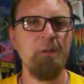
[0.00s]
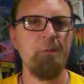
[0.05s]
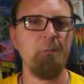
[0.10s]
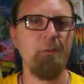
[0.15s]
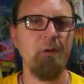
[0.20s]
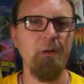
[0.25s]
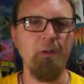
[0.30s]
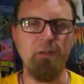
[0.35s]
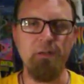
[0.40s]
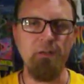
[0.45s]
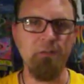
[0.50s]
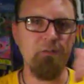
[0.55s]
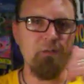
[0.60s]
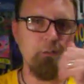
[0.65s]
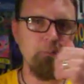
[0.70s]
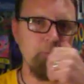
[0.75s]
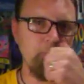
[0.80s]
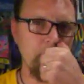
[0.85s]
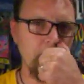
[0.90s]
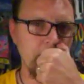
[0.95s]
but it's
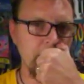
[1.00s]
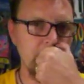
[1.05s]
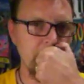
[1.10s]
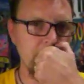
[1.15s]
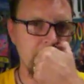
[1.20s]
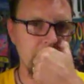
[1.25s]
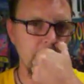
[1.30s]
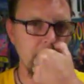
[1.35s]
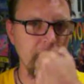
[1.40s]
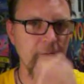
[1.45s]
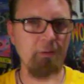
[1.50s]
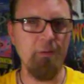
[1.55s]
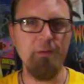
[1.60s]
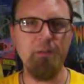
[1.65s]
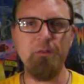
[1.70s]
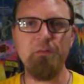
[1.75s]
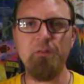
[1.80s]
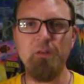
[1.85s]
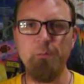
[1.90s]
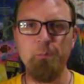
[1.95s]
up
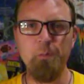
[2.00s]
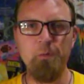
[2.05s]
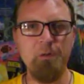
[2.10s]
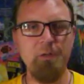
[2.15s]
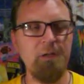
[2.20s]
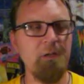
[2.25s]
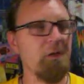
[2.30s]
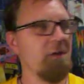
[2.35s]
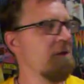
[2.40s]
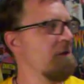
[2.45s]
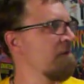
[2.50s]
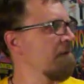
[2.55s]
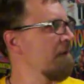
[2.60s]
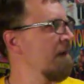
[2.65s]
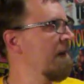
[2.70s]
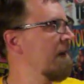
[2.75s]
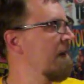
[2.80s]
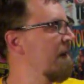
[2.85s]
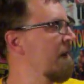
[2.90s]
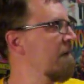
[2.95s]
pretty good
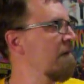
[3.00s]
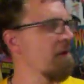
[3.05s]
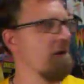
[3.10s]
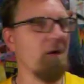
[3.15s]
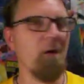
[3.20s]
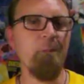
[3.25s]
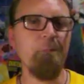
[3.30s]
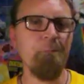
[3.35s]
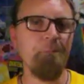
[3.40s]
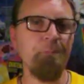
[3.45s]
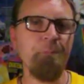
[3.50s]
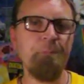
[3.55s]
right now.